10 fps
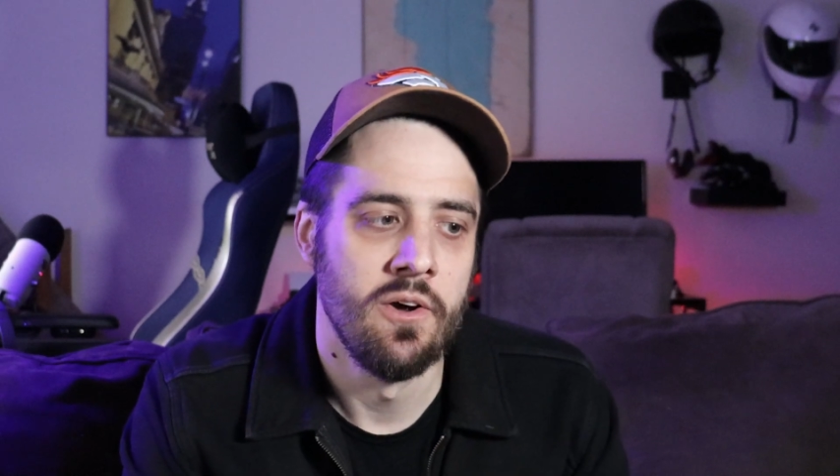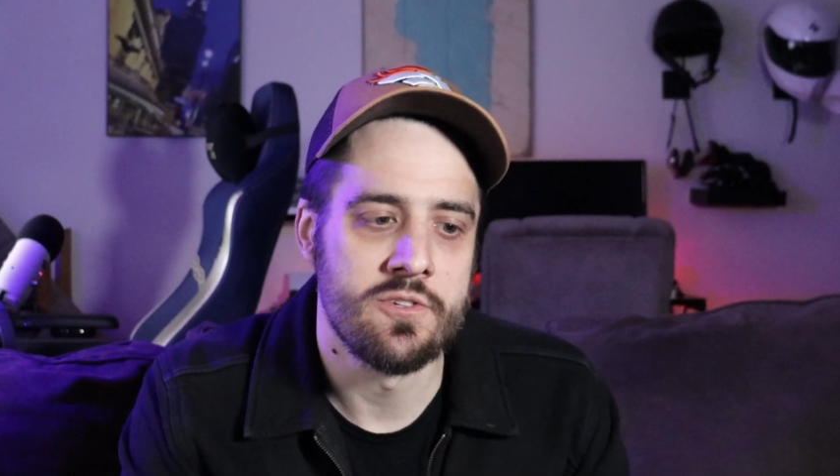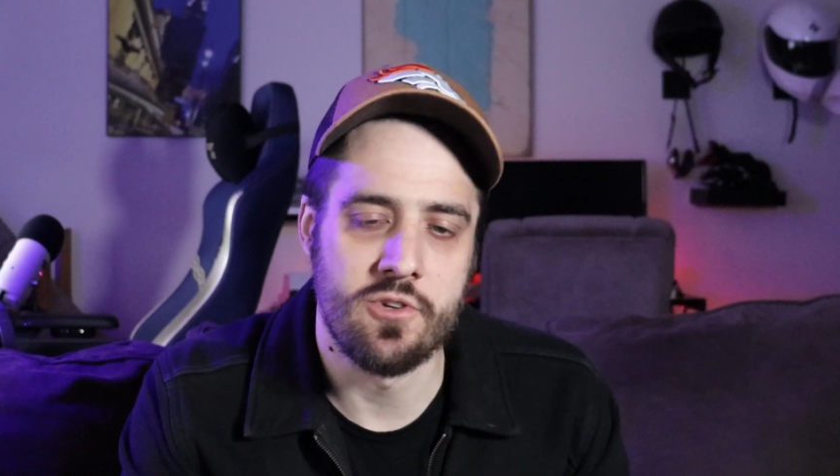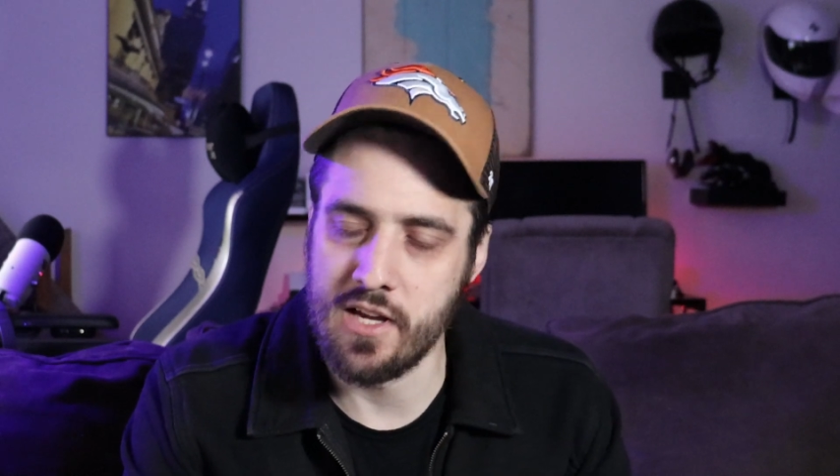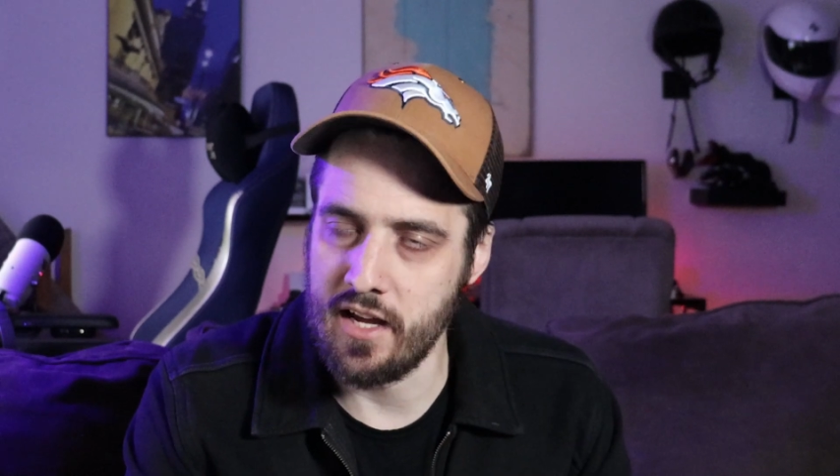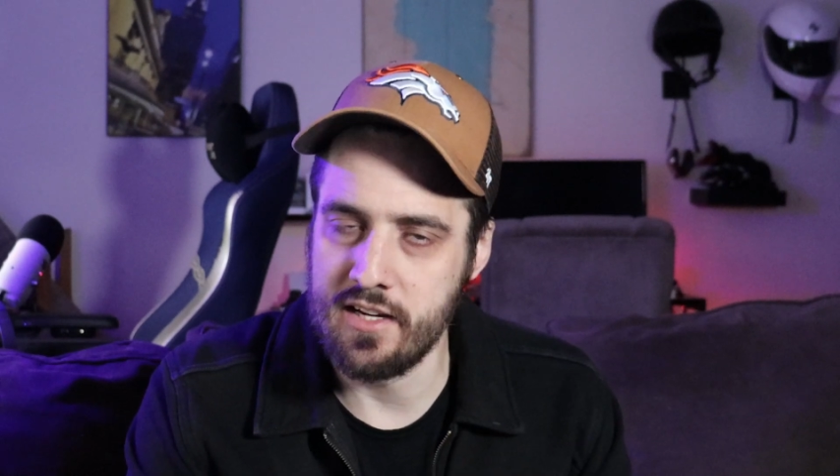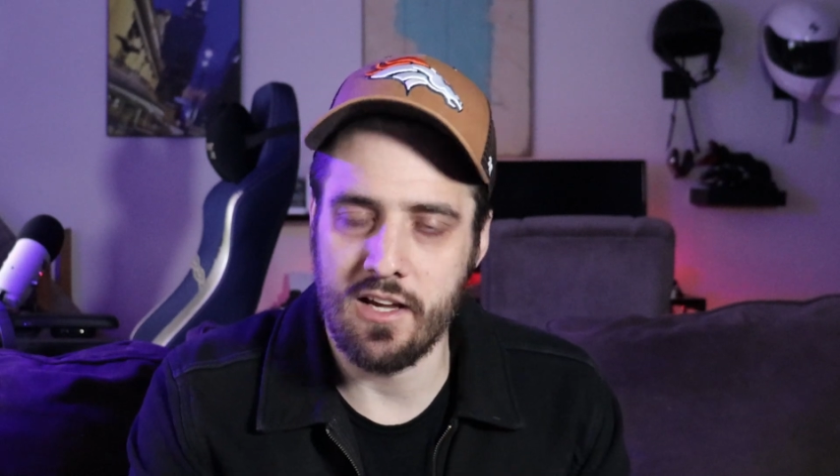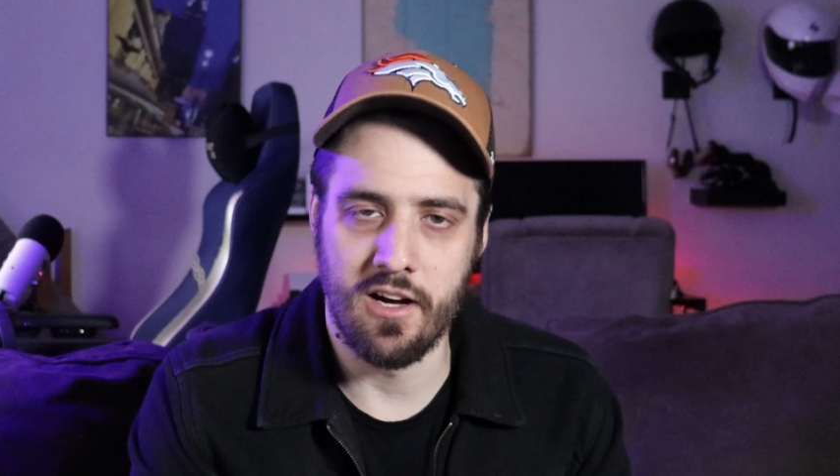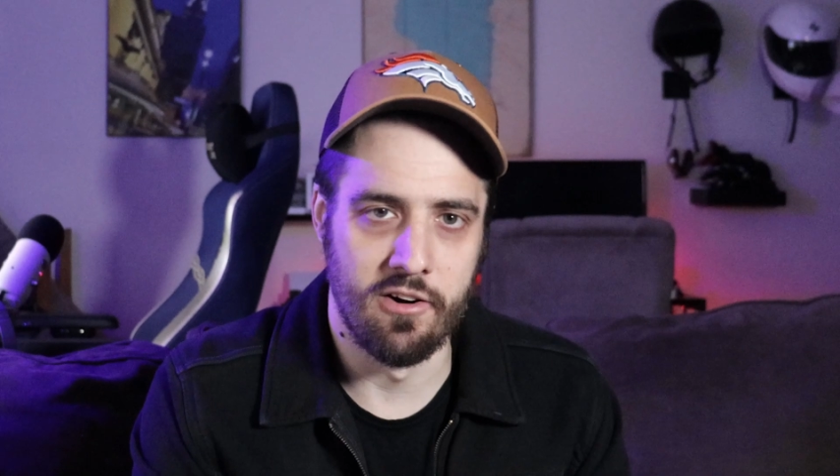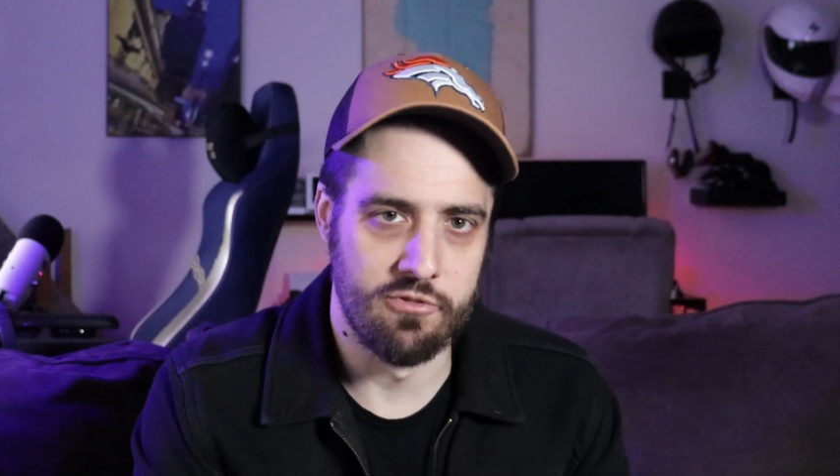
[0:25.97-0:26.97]
So the
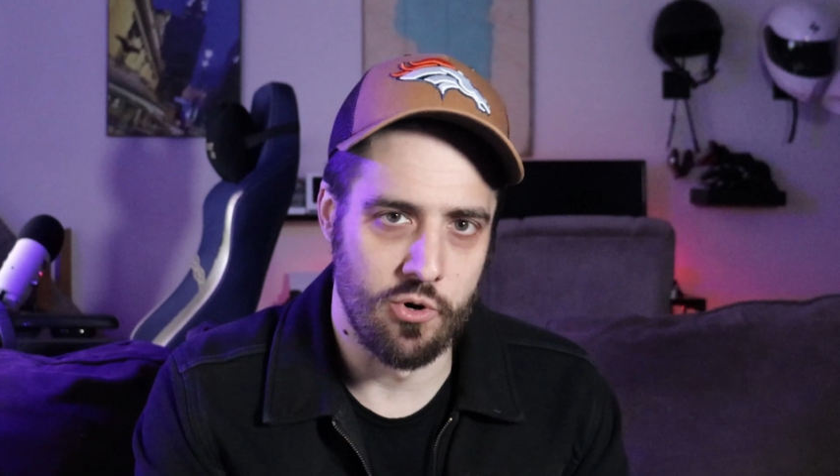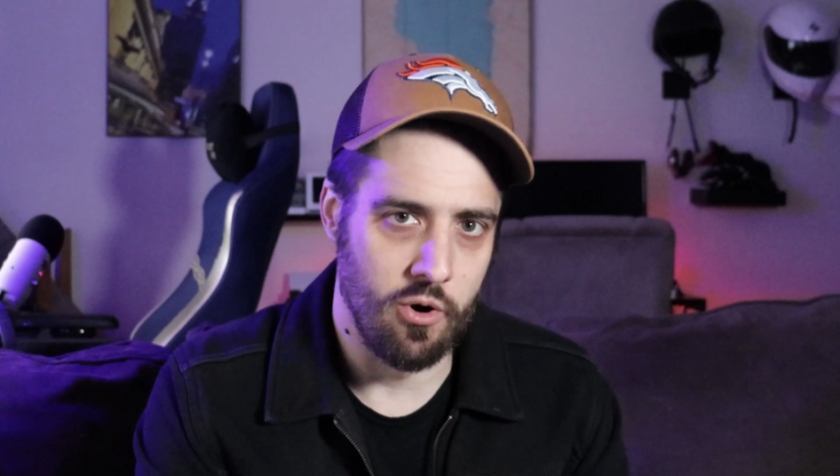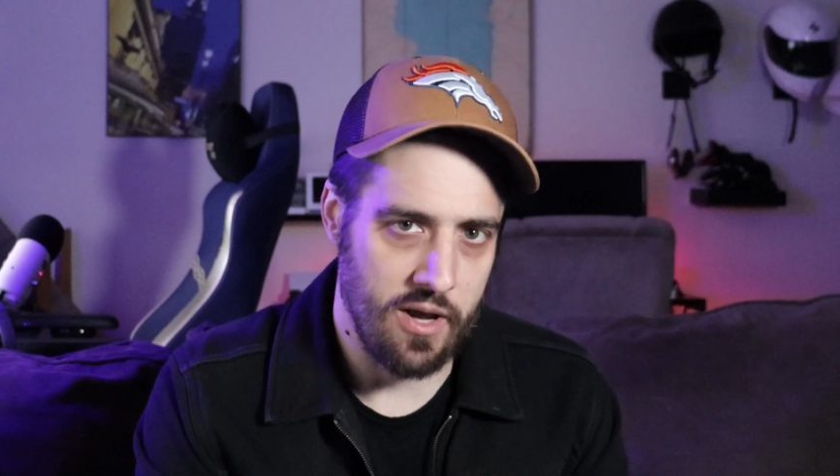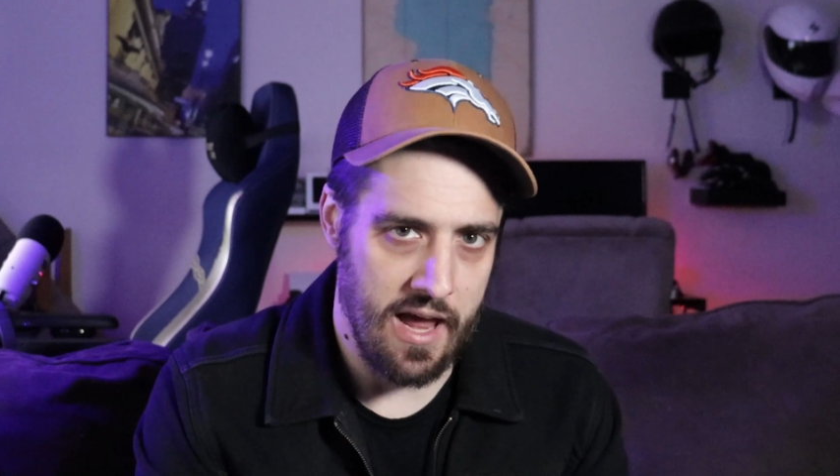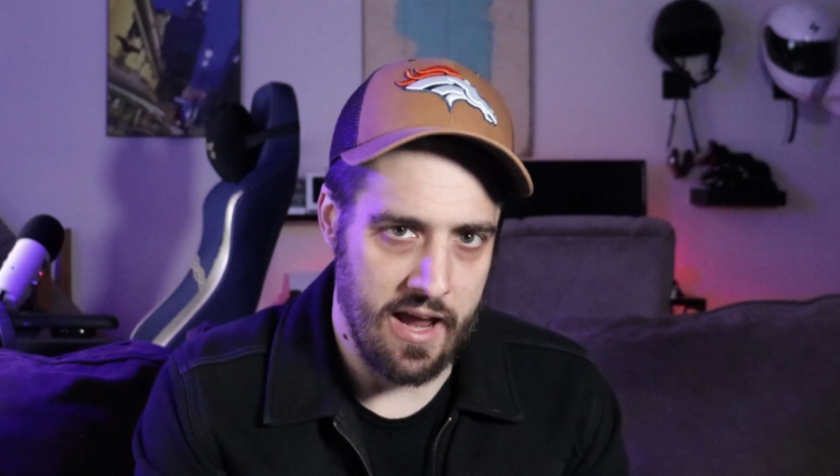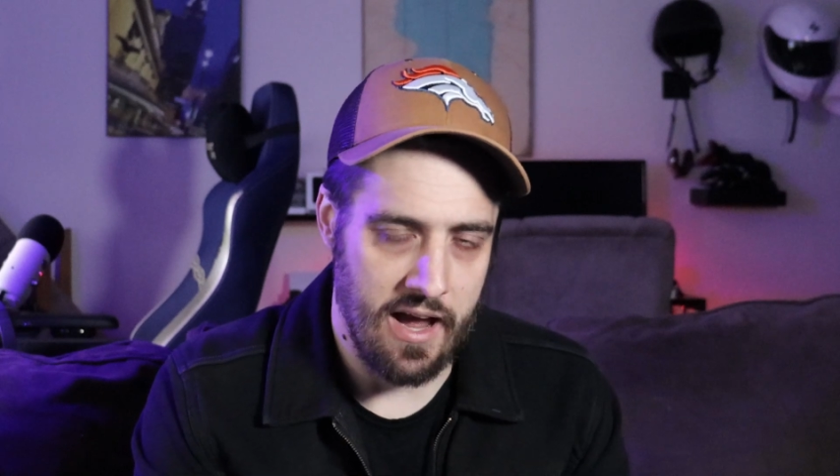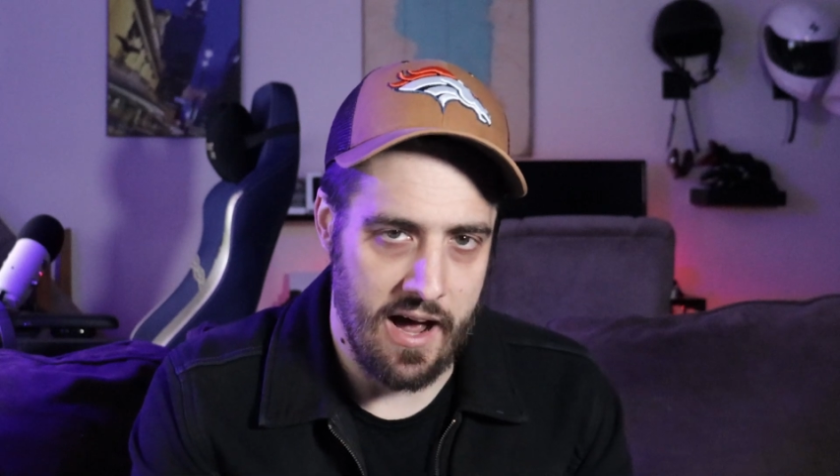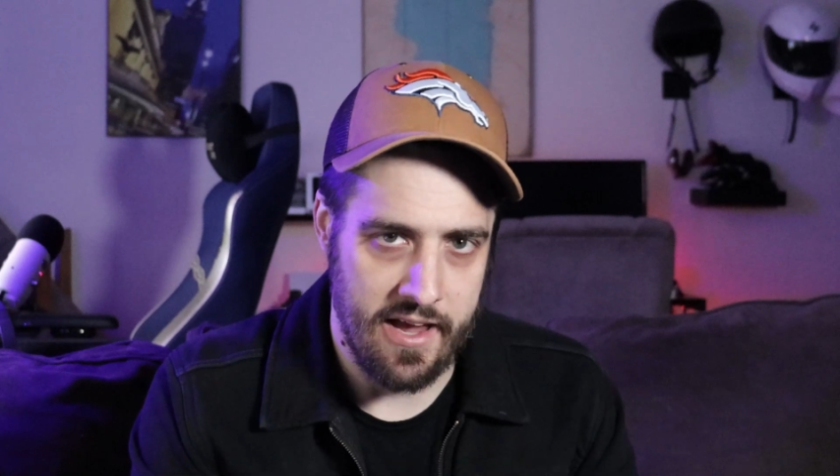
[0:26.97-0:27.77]
idea of rogue AI